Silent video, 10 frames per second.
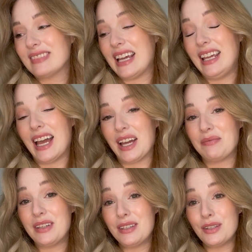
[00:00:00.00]
Yeah,
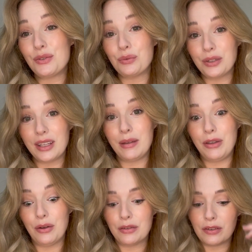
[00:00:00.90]
this is really
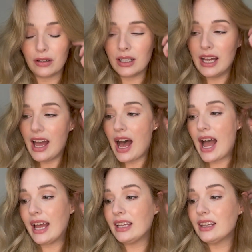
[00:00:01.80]
beautiful.
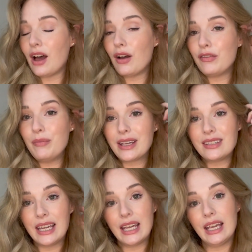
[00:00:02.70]
I love
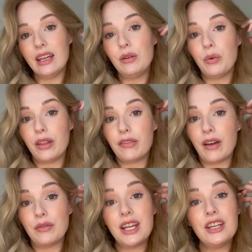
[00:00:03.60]
mixing it in with
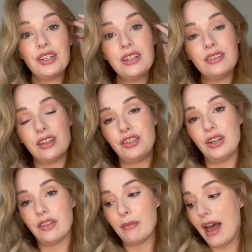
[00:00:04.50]
foundations to sheer
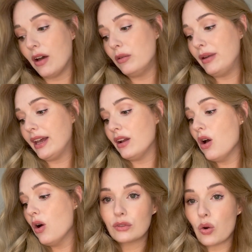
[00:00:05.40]
them out a bit,
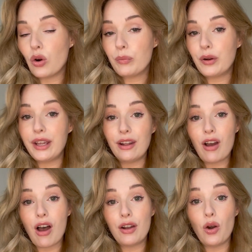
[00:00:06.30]
or putting it
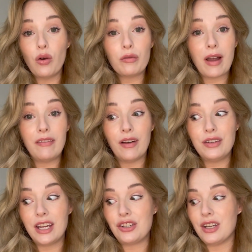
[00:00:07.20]
on over my
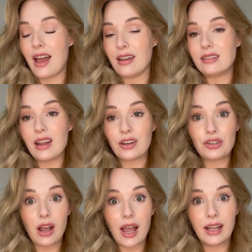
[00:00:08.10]
foundation as an extra
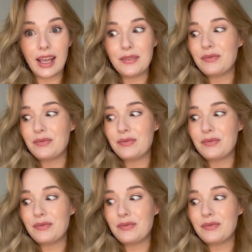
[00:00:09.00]
highlight.